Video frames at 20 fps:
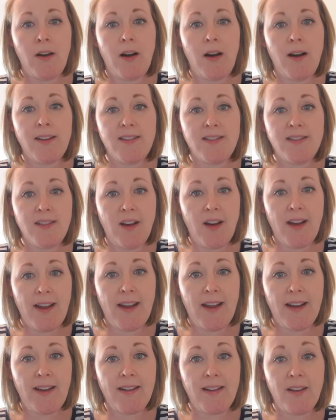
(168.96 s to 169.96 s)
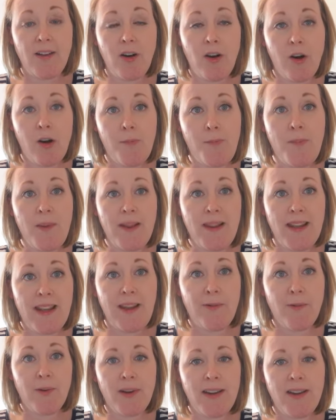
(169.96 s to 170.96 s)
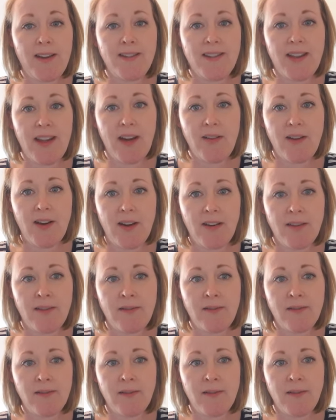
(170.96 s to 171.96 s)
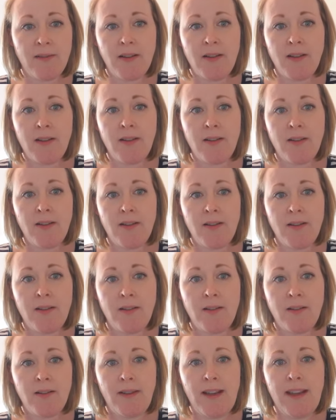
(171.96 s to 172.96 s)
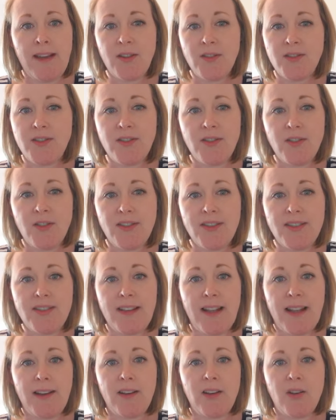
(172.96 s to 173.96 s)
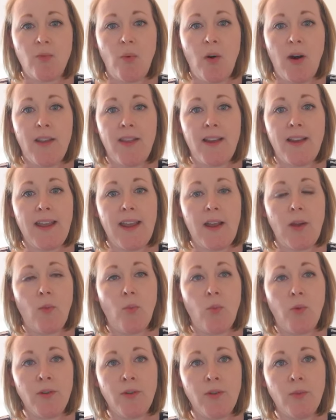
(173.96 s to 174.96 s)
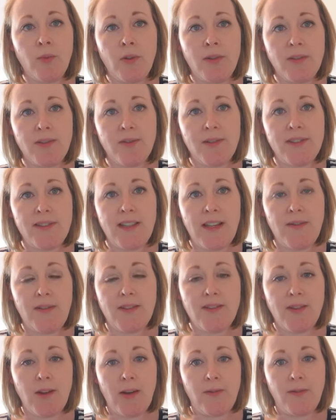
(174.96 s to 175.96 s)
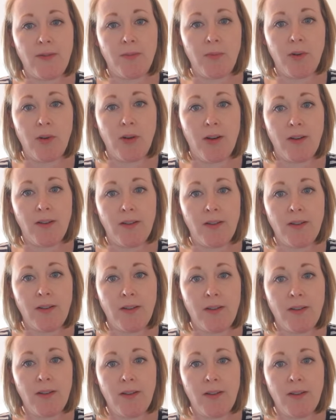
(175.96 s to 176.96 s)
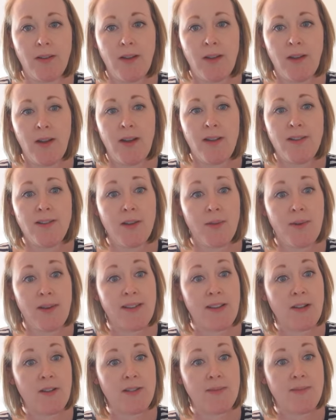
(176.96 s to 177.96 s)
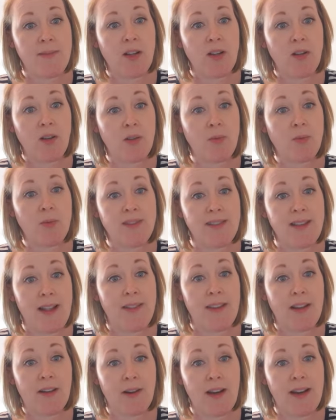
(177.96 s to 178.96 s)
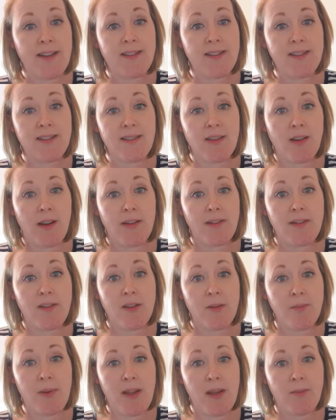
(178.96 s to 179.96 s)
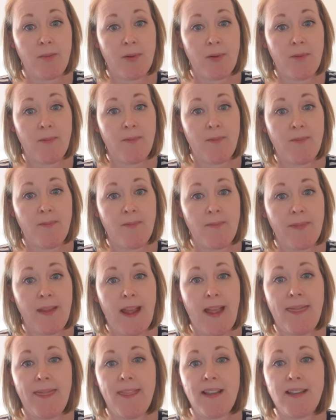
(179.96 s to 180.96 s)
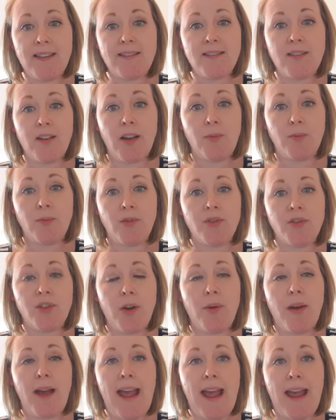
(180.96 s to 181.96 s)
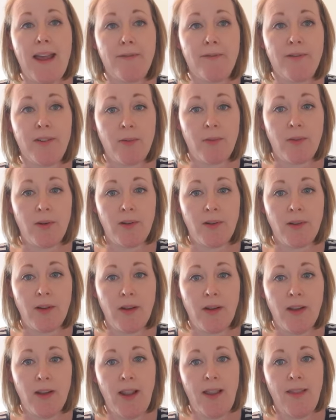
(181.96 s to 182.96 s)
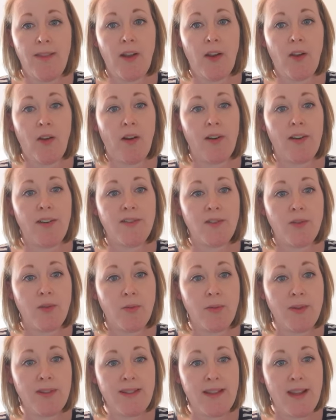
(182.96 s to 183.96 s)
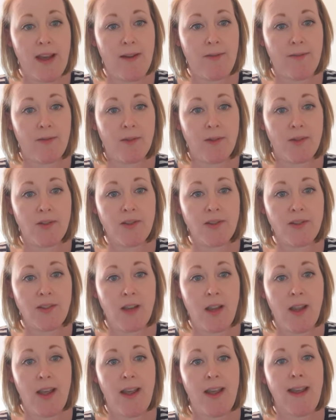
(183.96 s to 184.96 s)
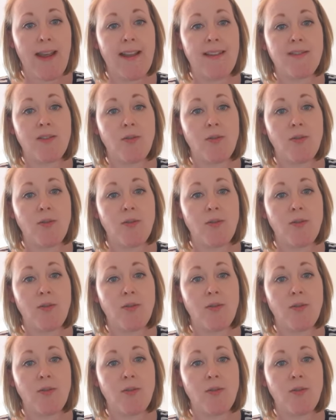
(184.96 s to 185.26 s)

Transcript: Isaiah can't believe what he's hearing. He doesn't understand why the king wouldn't want to receive a sign from God. So he tells him that God will send the greatest sign to the people, and this sign will show everyone that God is always there for us, is